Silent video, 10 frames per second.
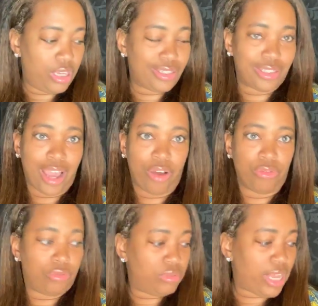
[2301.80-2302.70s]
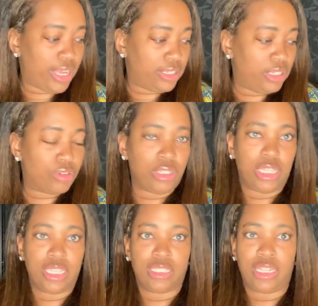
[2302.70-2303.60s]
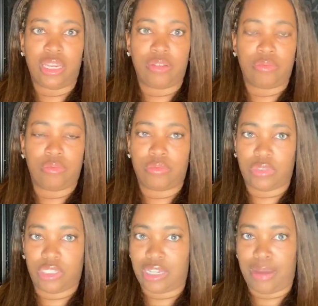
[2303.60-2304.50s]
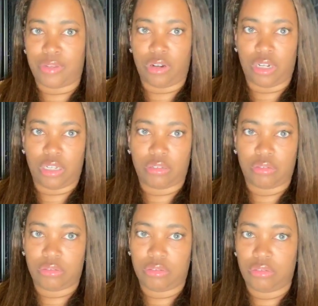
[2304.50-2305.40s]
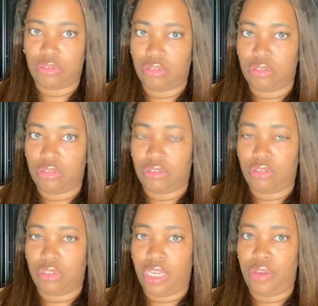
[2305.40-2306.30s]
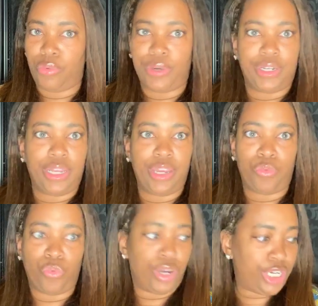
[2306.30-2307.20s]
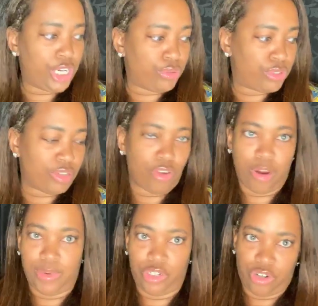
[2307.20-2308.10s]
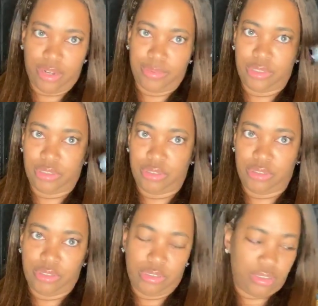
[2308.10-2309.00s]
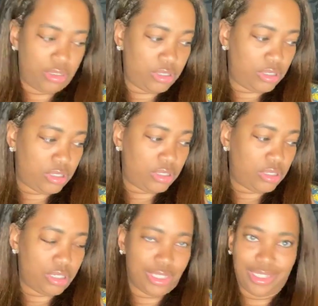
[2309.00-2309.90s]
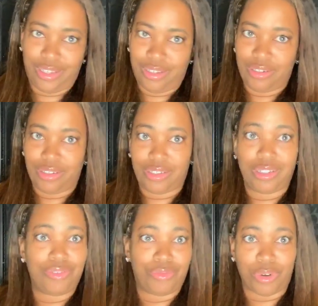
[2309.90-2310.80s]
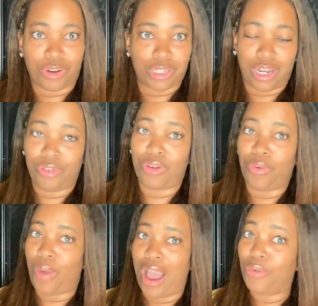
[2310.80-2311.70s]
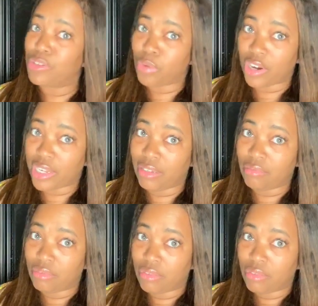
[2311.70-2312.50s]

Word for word: His gout, like literally, his leg stopped hurting. In one in one dose of harmony drops. That's it. Stuff works. I don't know how it's working.